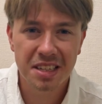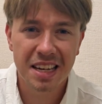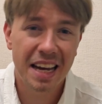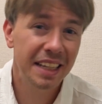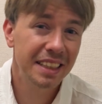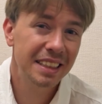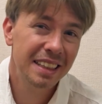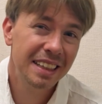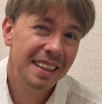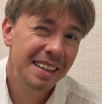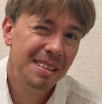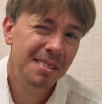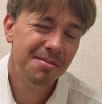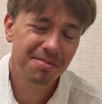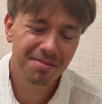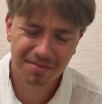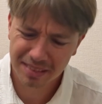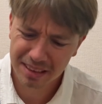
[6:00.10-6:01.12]
side.
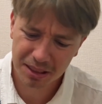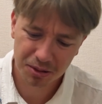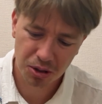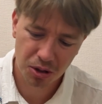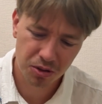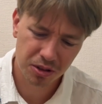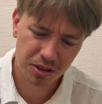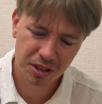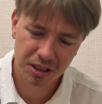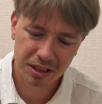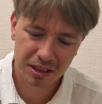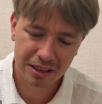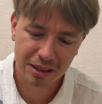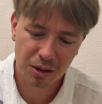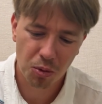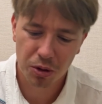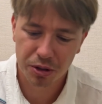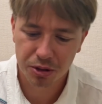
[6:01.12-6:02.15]
You don't
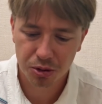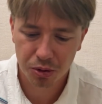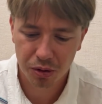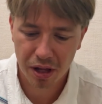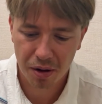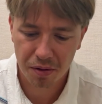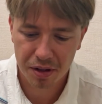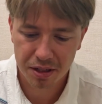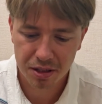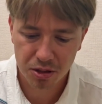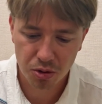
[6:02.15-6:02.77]
want to allow that.